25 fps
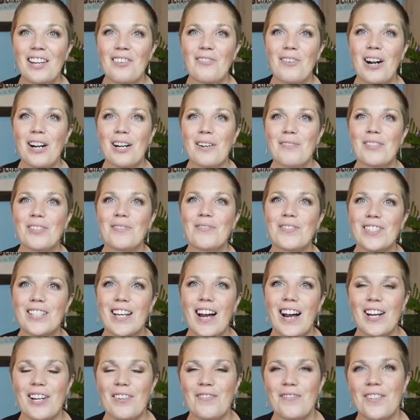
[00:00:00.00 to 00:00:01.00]
welcome to
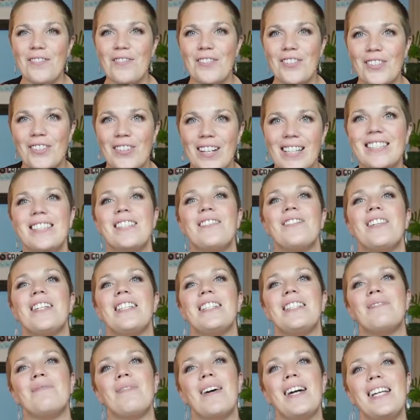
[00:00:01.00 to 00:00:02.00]
Photography for the Rest of
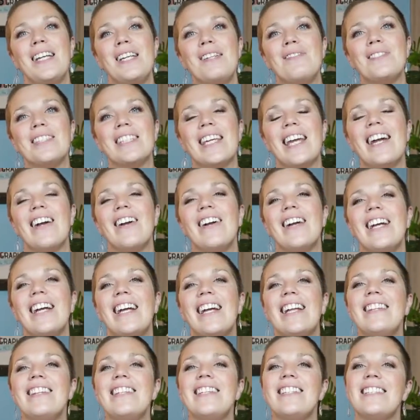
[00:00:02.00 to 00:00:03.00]
Us. My name's Carrie,
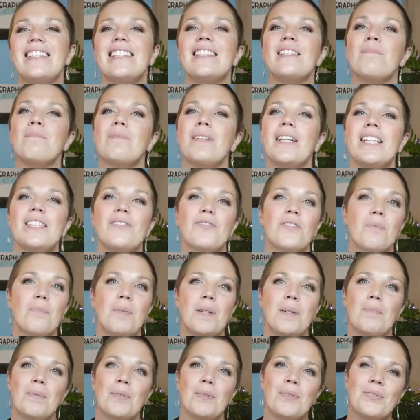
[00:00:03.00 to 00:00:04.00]
and this is a place for
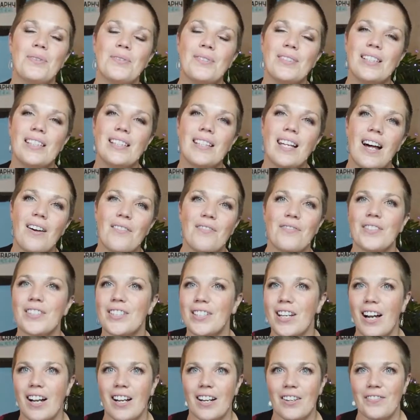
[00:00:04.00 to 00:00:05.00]
people who love
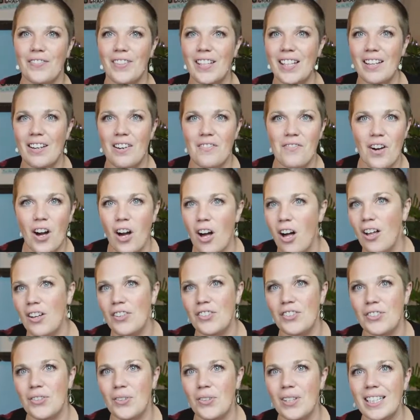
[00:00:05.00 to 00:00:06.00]
photography of all
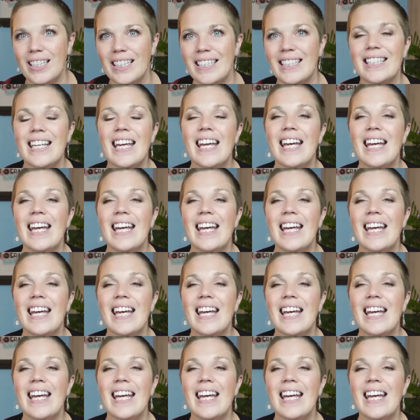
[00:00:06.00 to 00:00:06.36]
sorts.